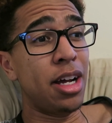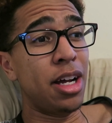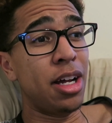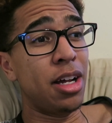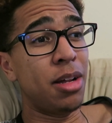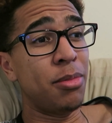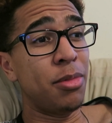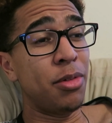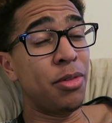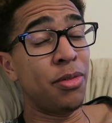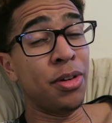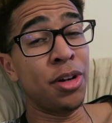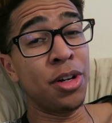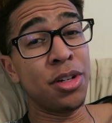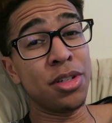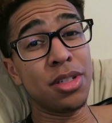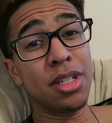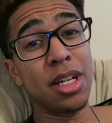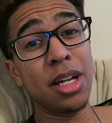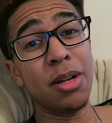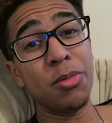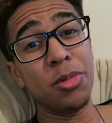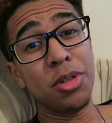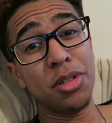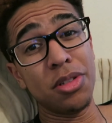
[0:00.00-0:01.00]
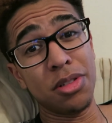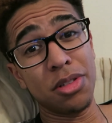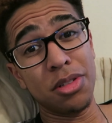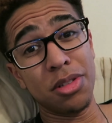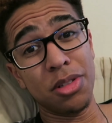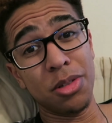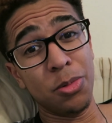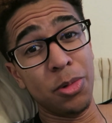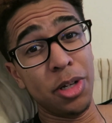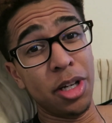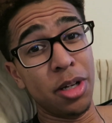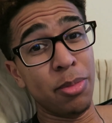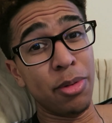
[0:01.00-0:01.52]
The first time was
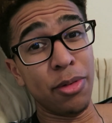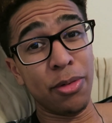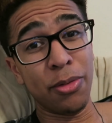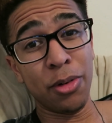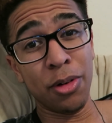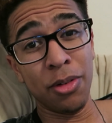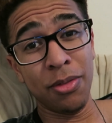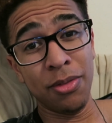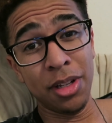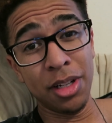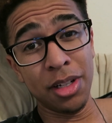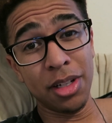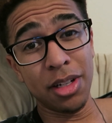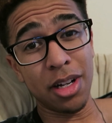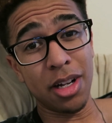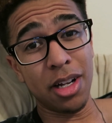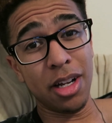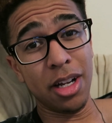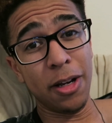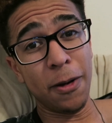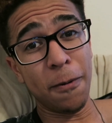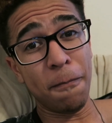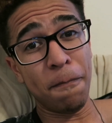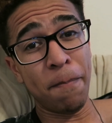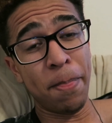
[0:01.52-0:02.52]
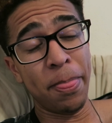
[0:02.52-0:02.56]
the week before VidCon.